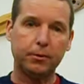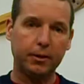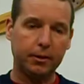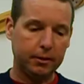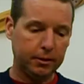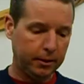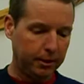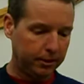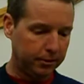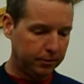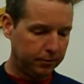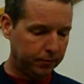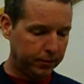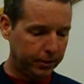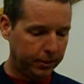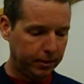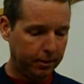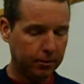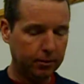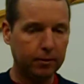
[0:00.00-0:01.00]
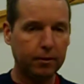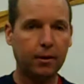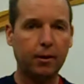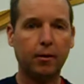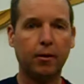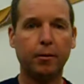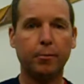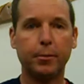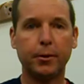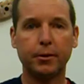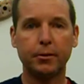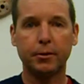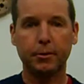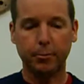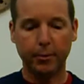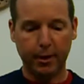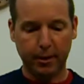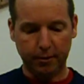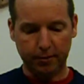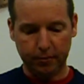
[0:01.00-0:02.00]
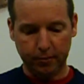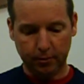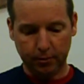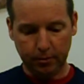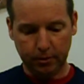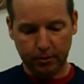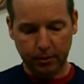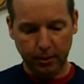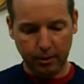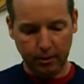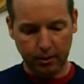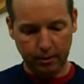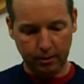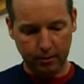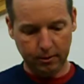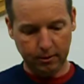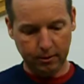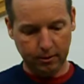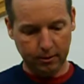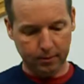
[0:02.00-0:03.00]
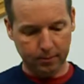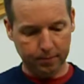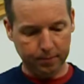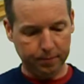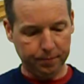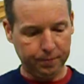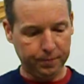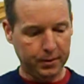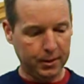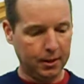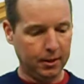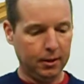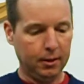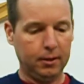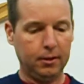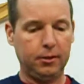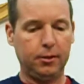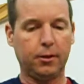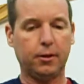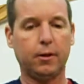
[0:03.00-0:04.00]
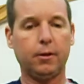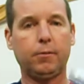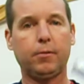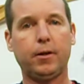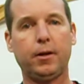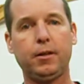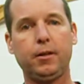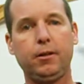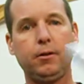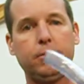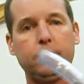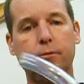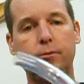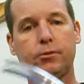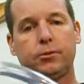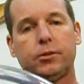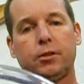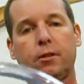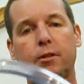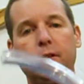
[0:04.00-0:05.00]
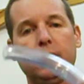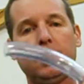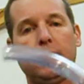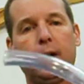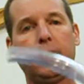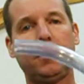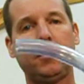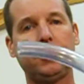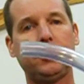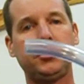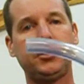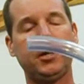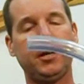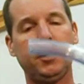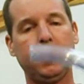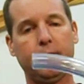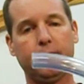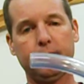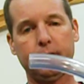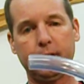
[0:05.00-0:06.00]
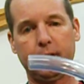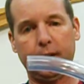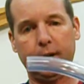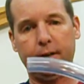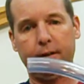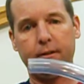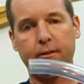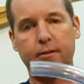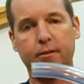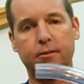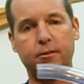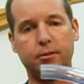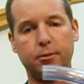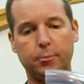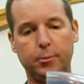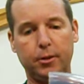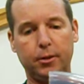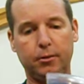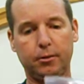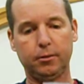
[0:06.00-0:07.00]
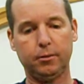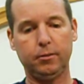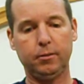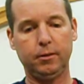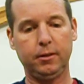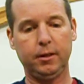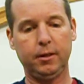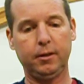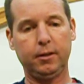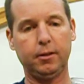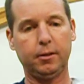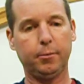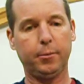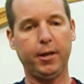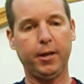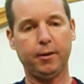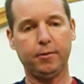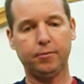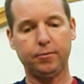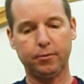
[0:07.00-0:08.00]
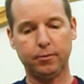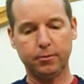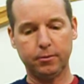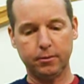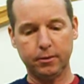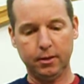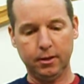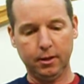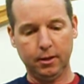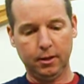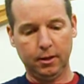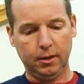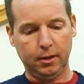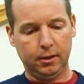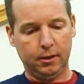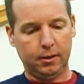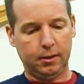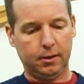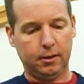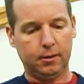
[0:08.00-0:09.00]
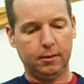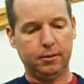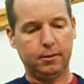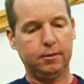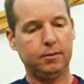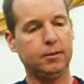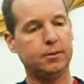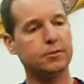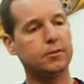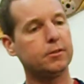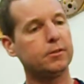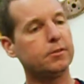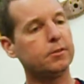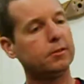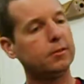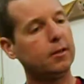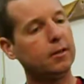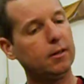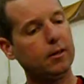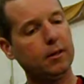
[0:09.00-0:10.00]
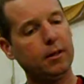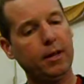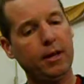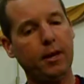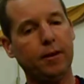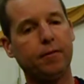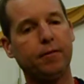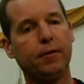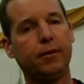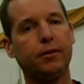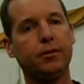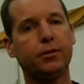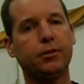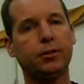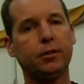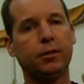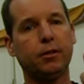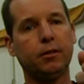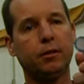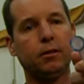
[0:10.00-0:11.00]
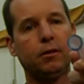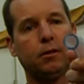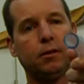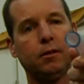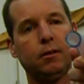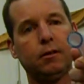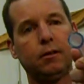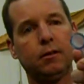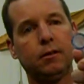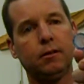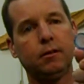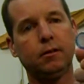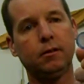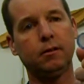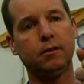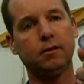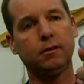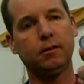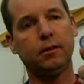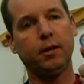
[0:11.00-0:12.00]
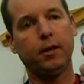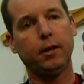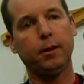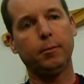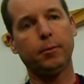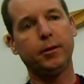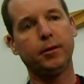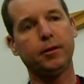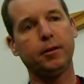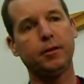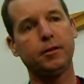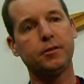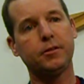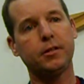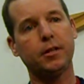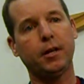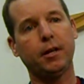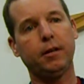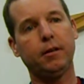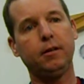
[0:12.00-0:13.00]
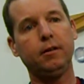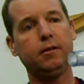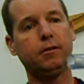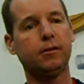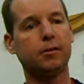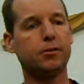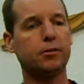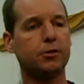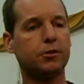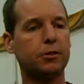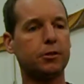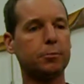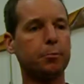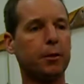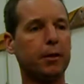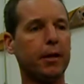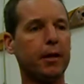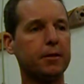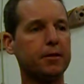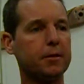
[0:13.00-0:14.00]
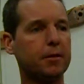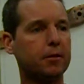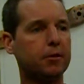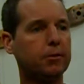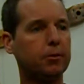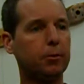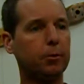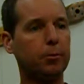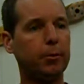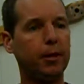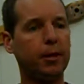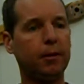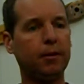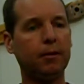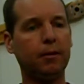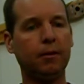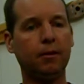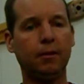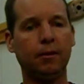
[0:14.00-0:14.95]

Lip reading: in the other video, how I built the manifold. You're going to want to use large air line to blow into the manifold. This is a 1/2 inch diameter inside. This is just plastic tubing,